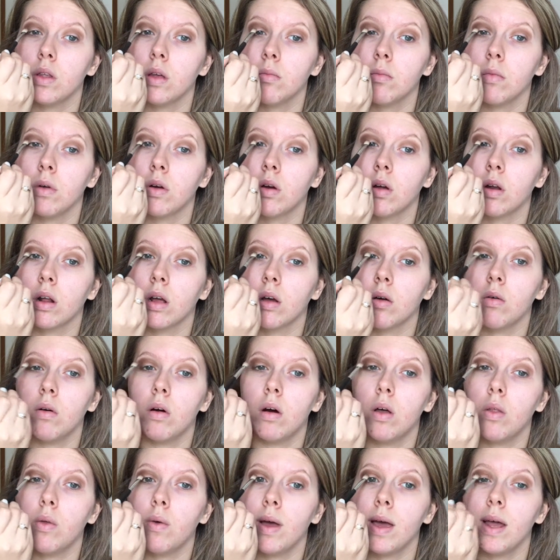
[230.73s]
So I'm not going to go
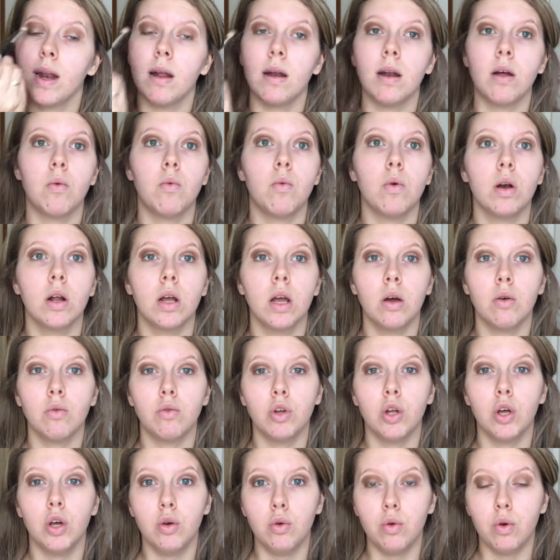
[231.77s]
all the way, and I don't want to go
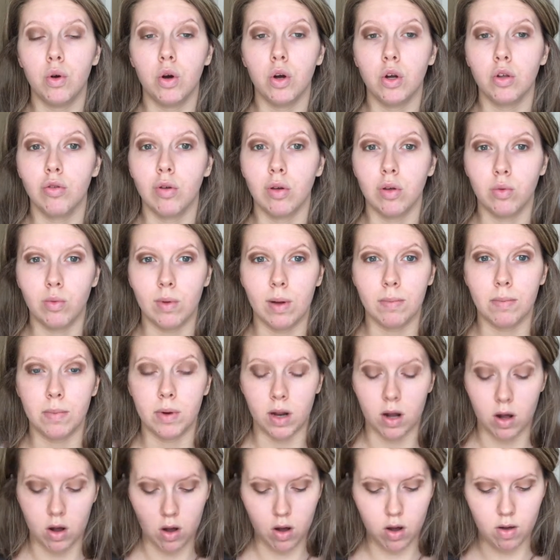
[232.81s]
too dark, so I swept
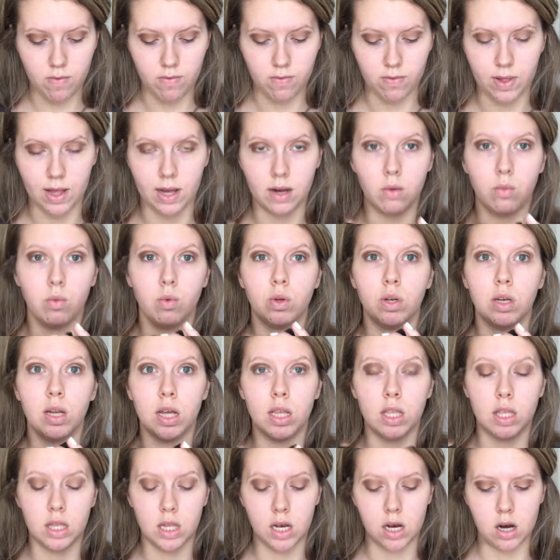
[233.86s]
it off, like
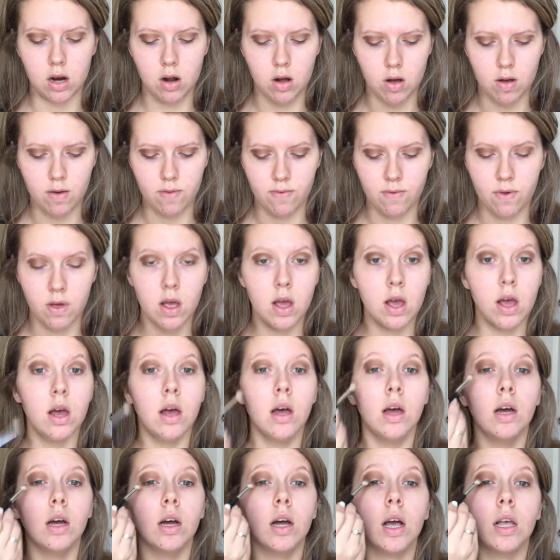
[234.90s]
dusted it off,
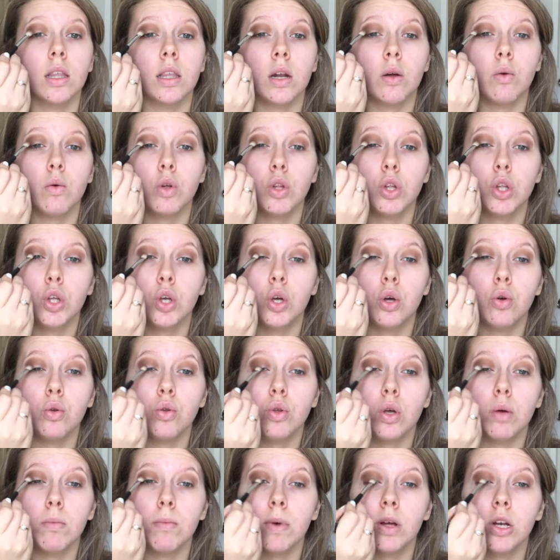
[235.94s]
because I don't want too
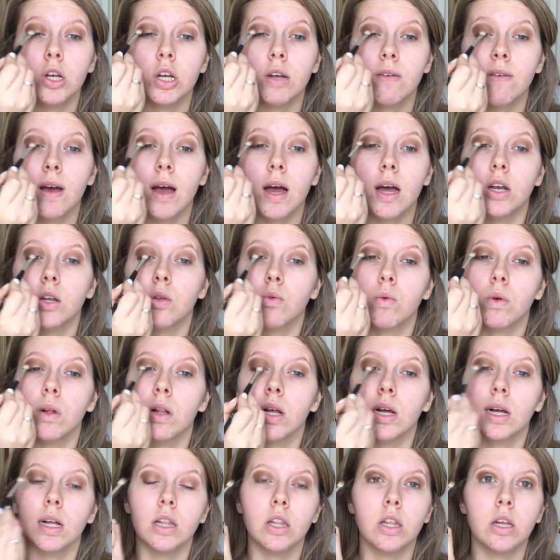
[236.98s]
much of it. I just
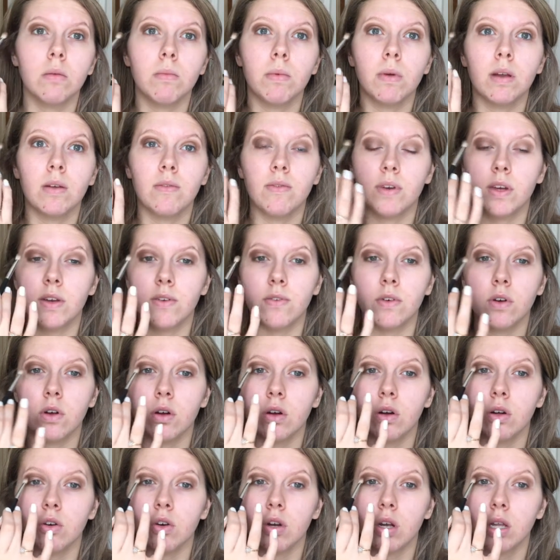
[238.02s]
want like a little bit of a different
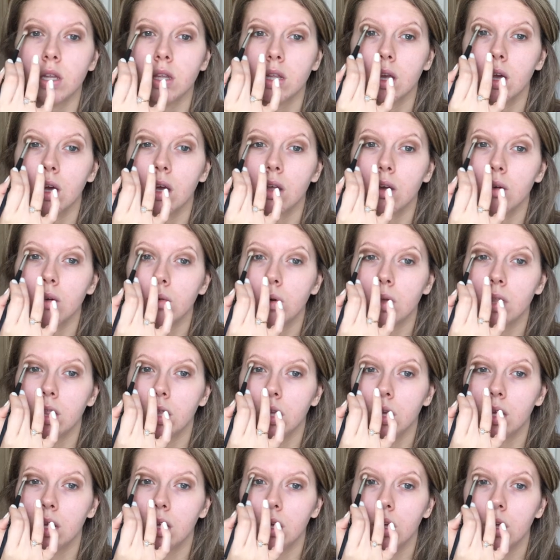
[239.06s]
contrast color with
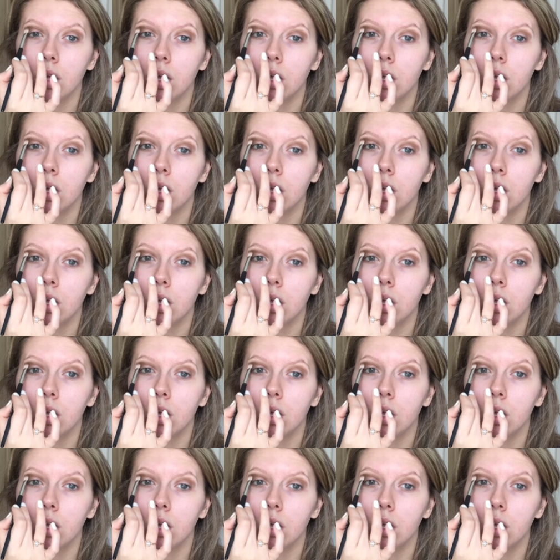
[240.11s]
it.